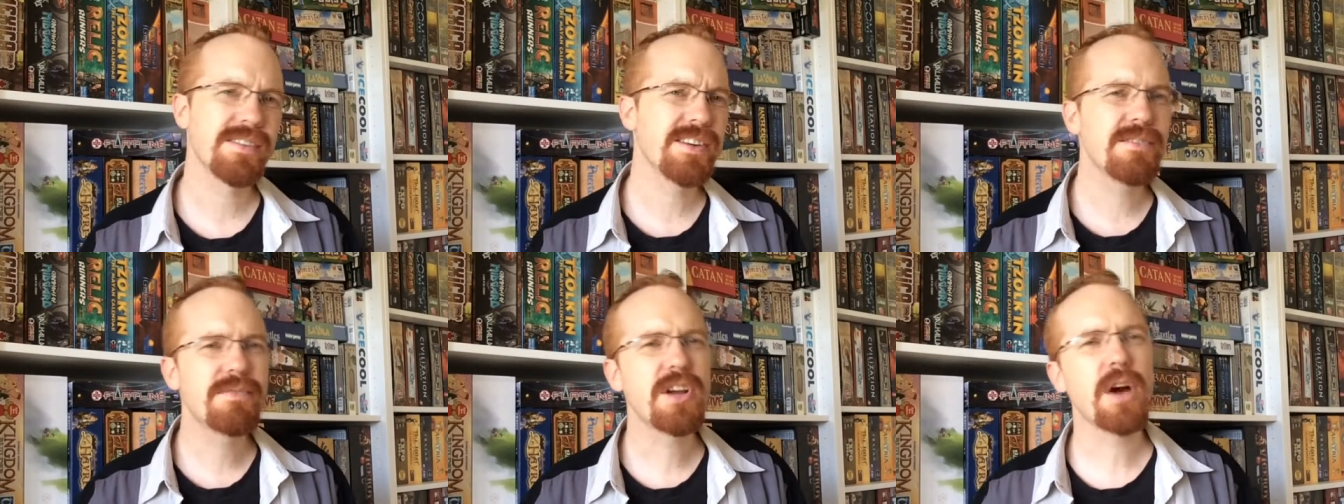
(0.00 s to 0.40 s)

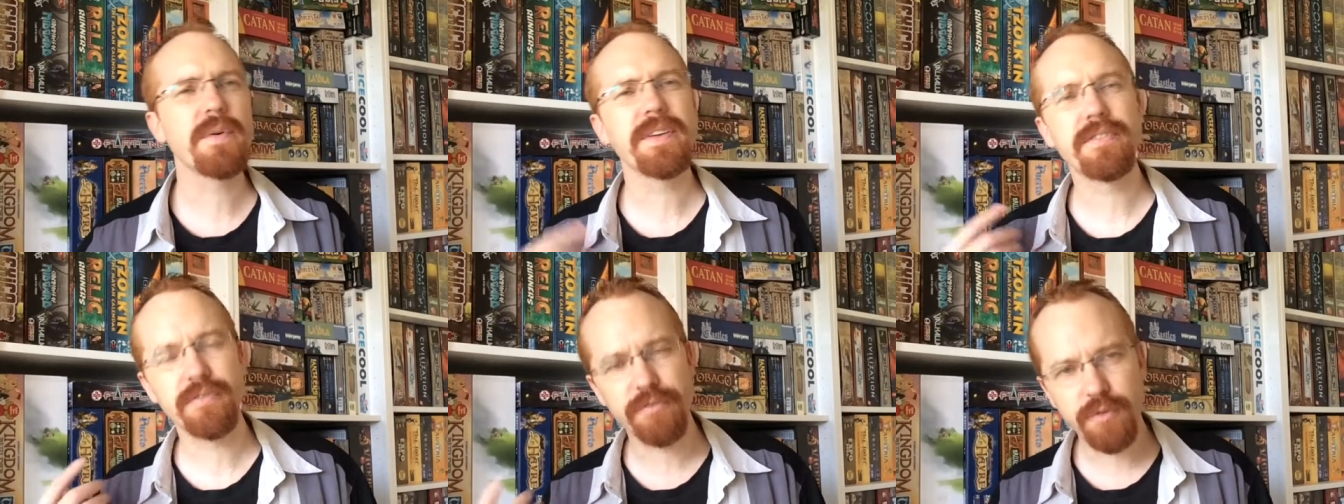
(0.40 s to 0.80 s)
you're
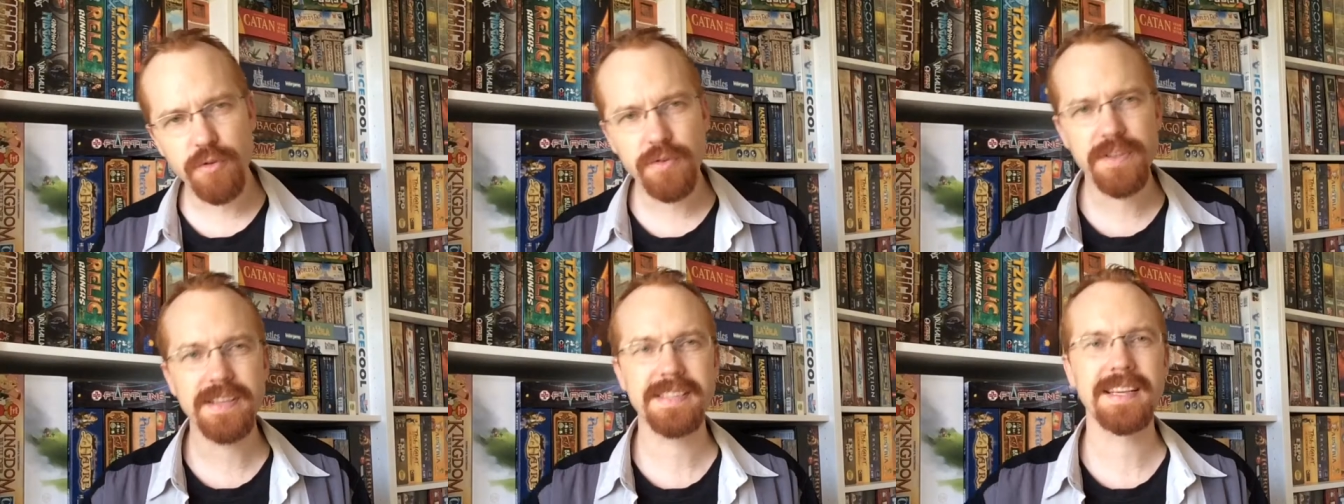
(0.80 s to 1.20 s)
going
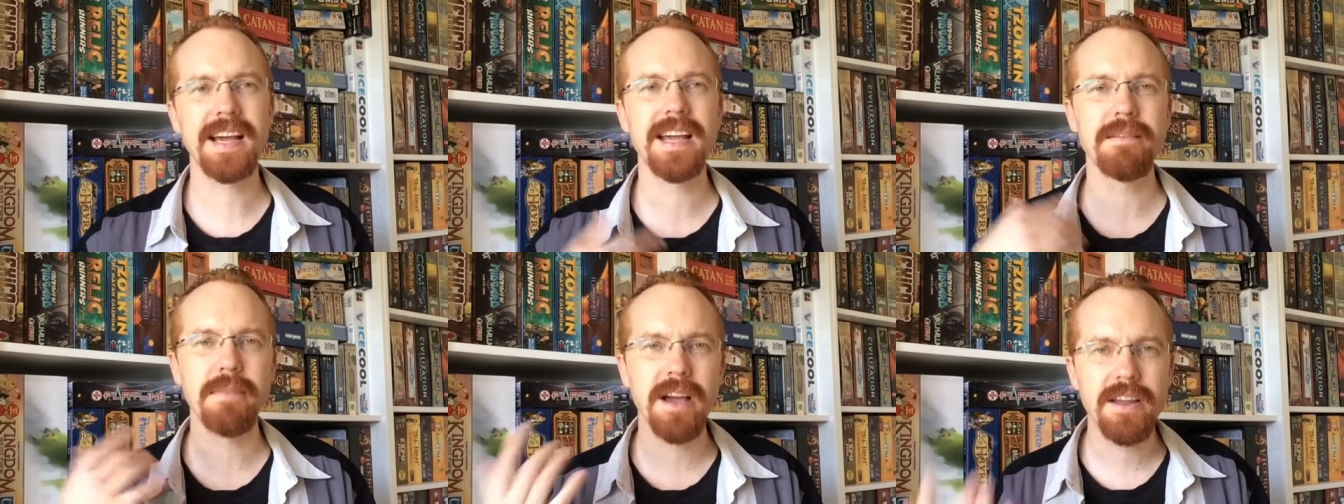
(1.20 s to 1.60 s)
through this
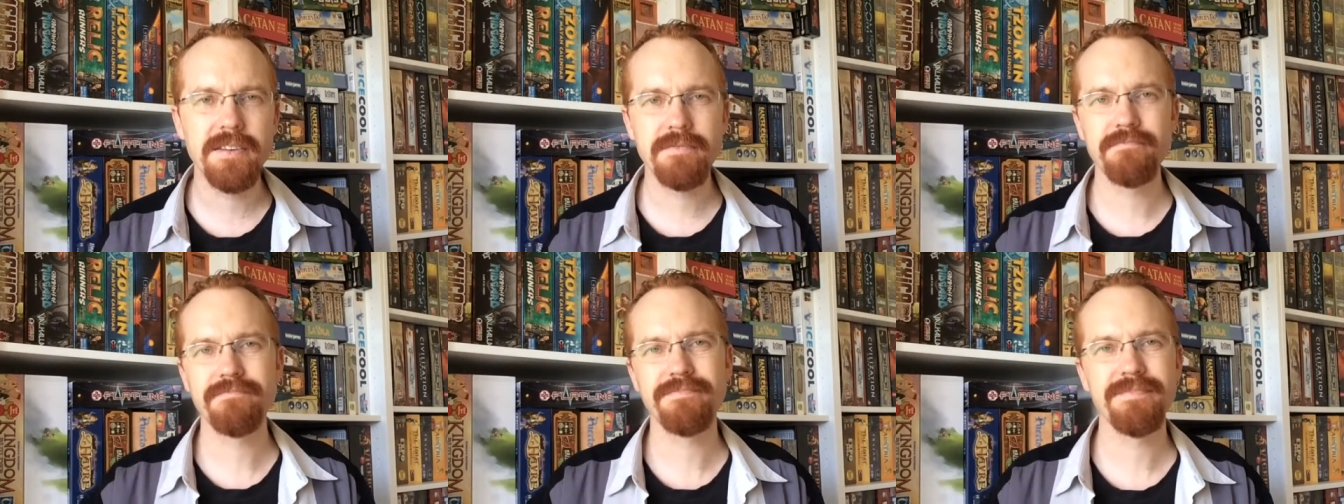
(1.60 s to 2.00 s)
game
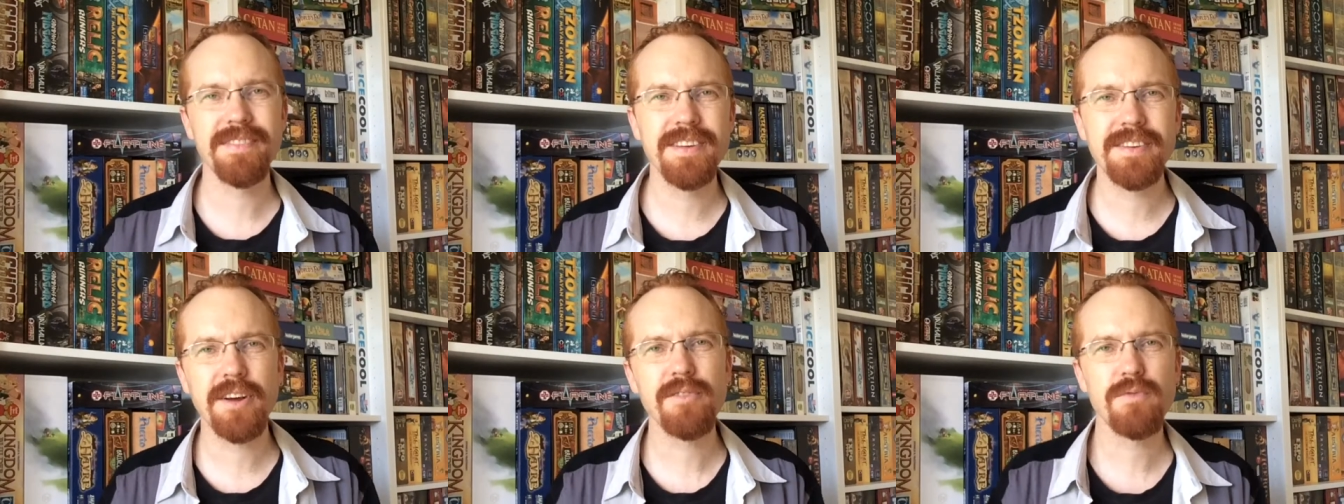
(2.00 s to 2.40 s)
and
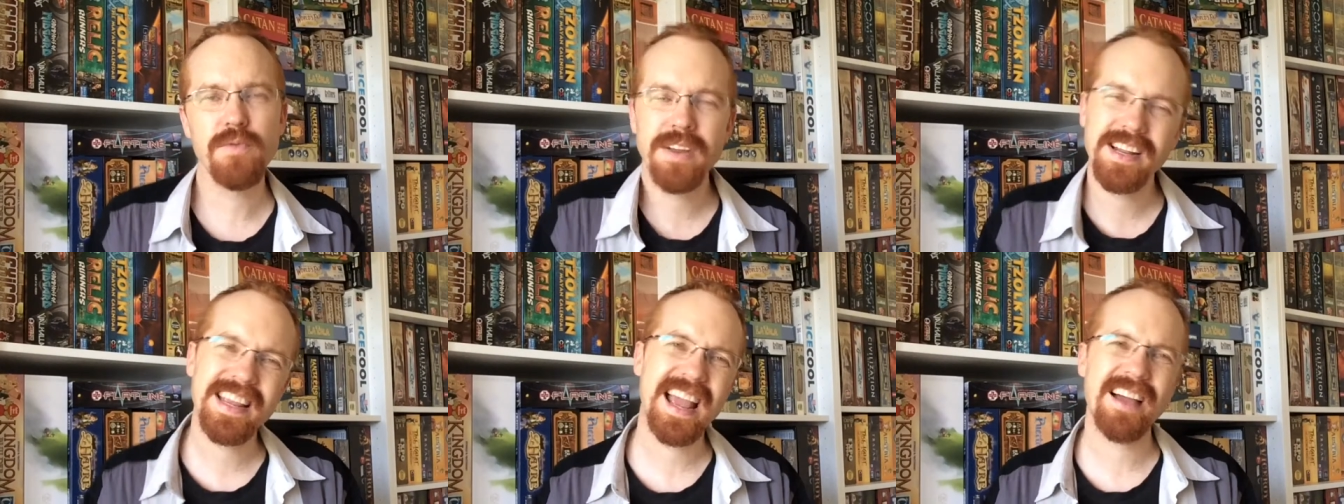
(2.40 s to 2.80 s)
you don't
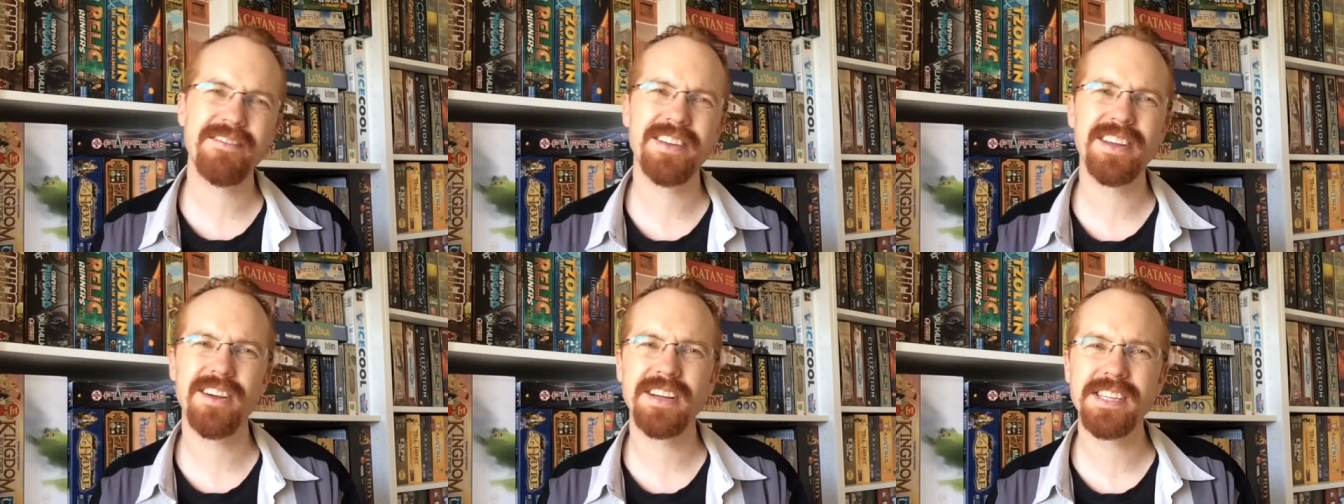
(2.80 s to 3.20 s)
really have
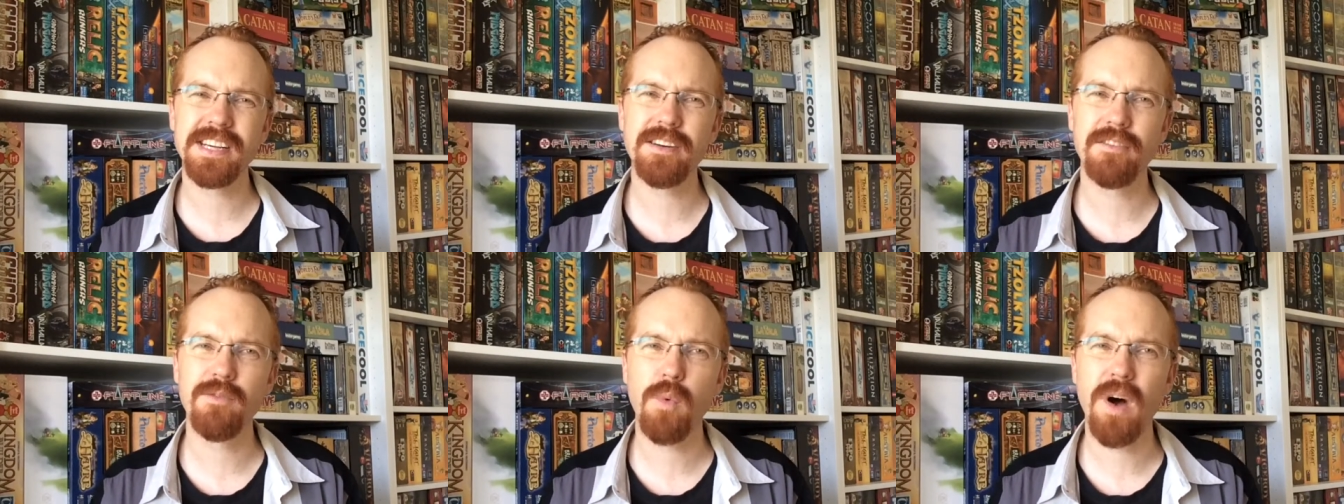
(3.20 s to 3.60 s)
any
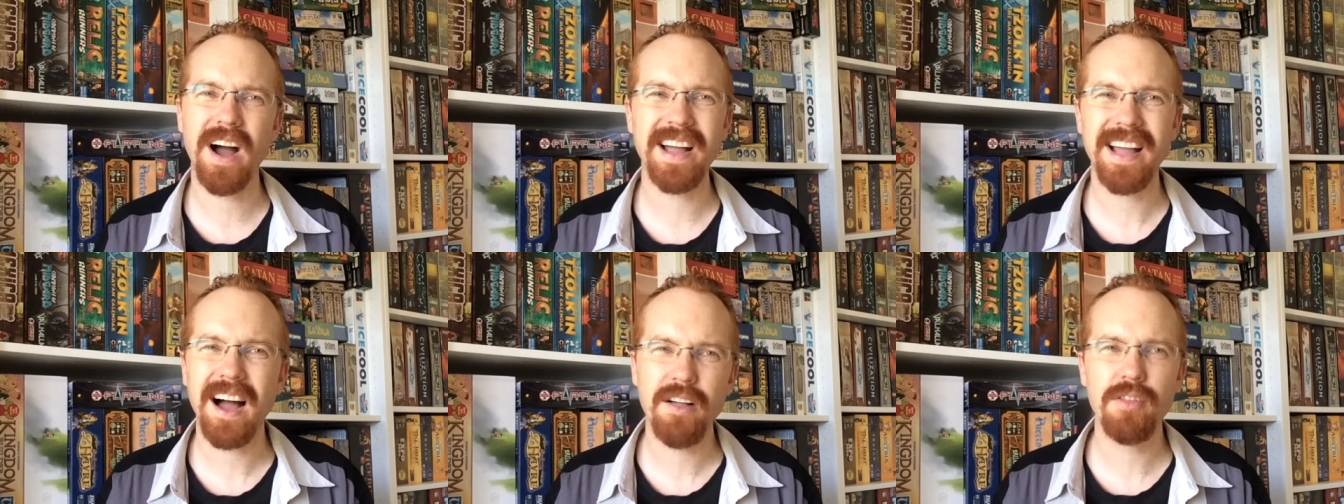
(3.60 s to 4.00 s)
idea of
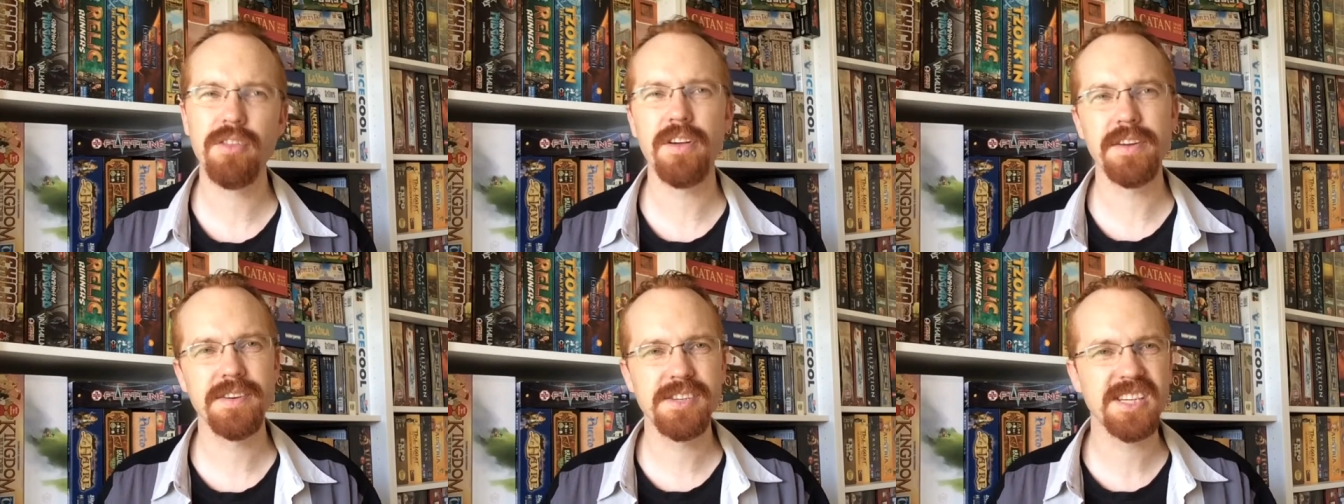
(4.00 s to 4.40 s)
why other
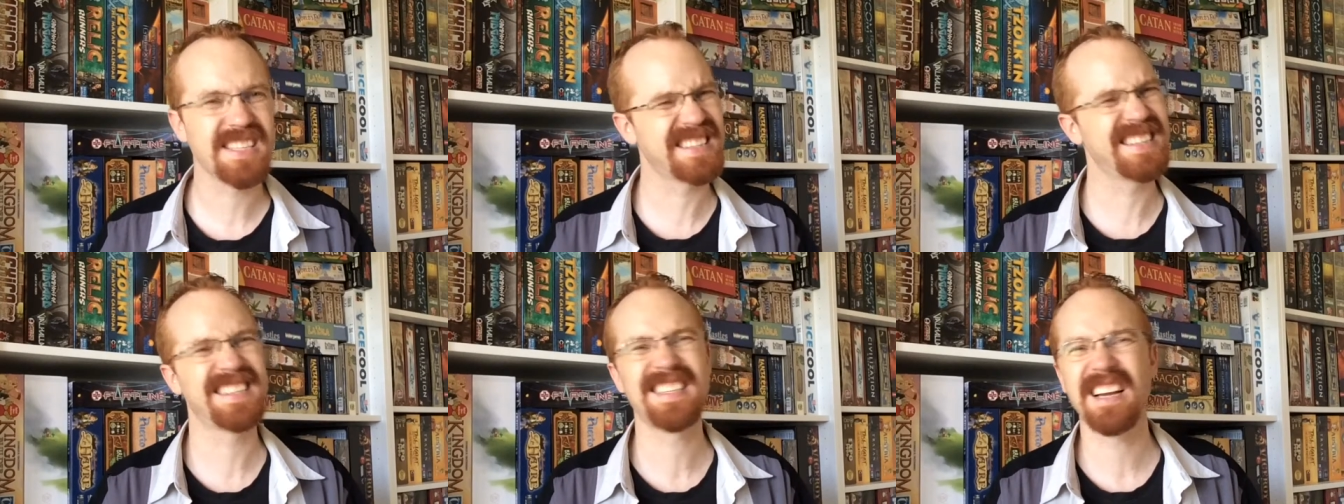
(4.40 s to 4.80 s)
than
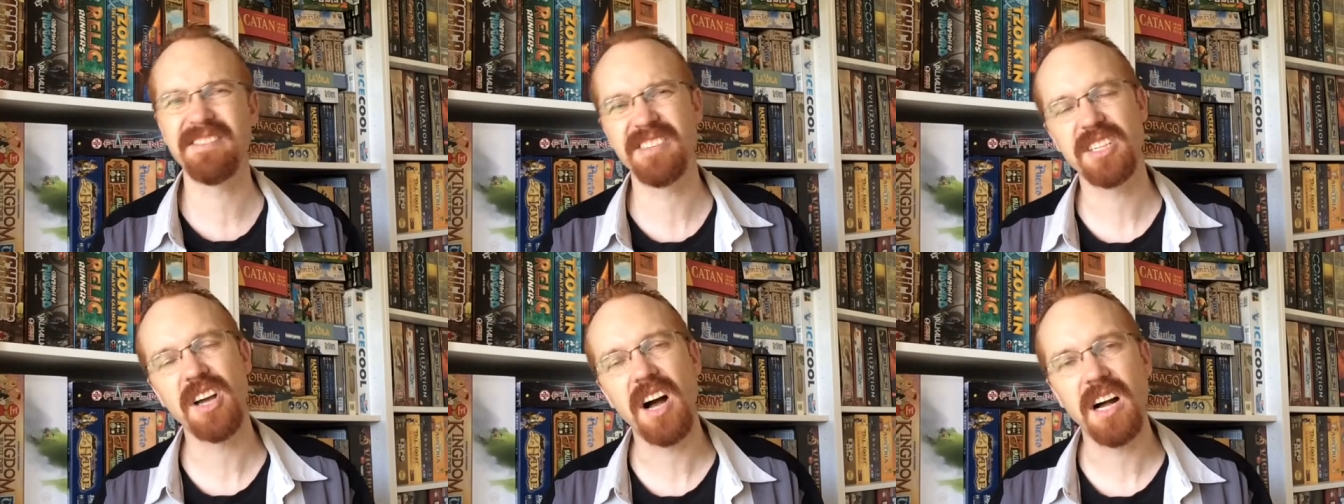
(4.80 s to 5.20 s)
just
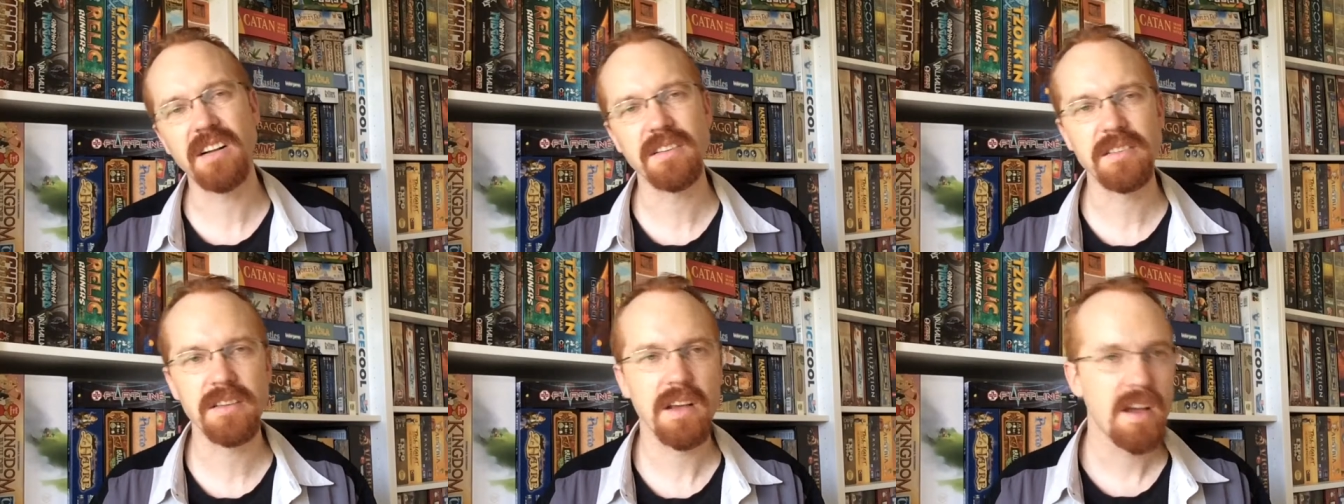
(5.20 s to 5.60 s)
discover
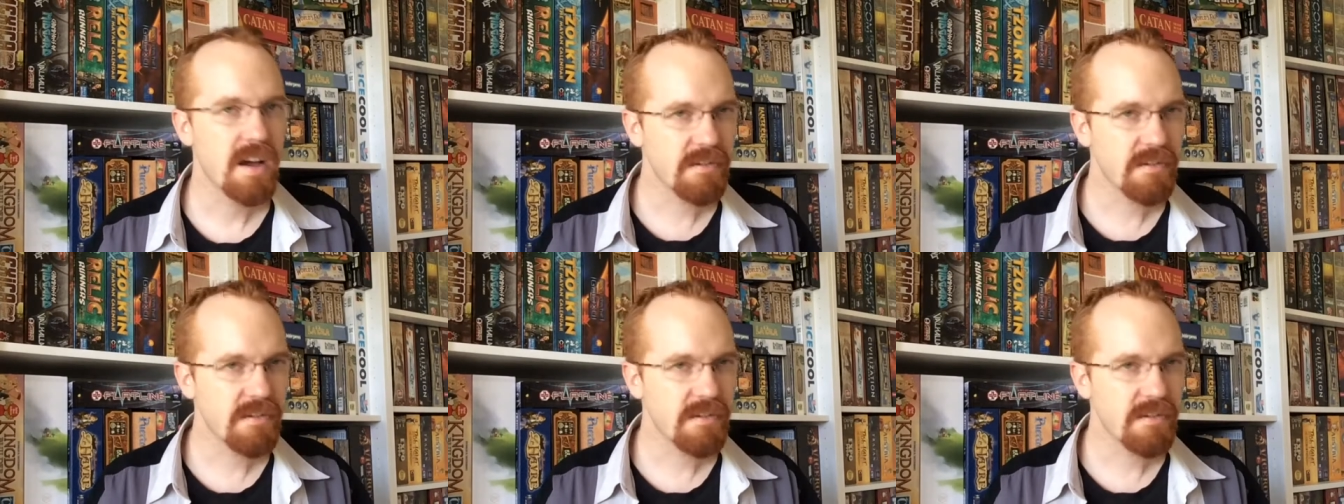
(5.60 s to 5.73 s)
tiles